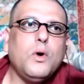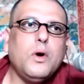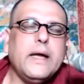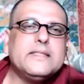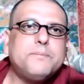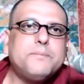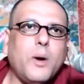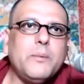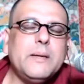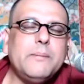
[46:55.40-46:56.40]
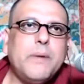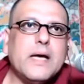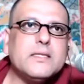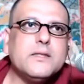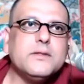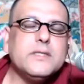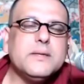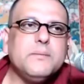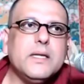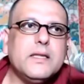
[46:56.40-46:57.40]
it's probably best to
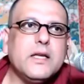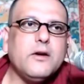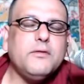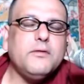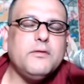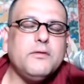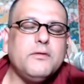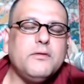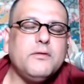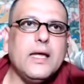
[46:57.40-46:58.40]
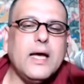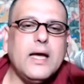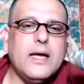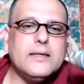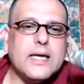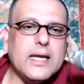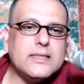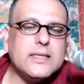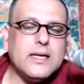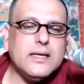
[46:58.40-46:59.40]
simply think of AI as an
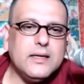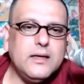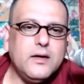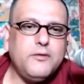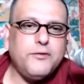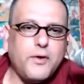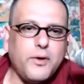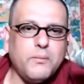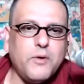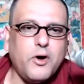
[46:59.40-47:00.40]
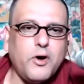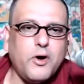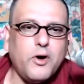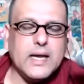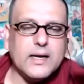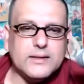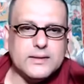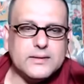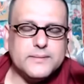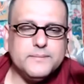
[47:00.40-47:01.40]
extended form of
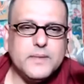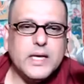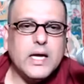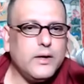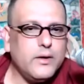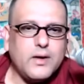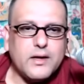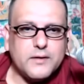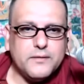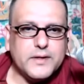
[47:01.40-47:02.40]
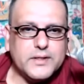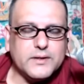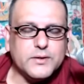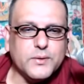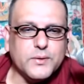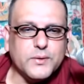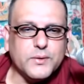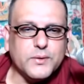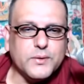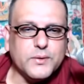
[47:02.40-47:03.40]
intelligence, not artificial, so to
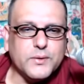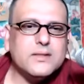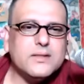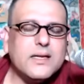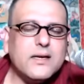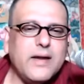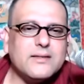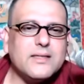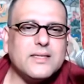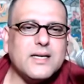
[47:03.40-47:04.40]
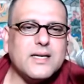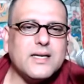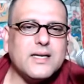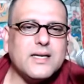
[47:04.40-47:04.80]
speak, because that creates this kind of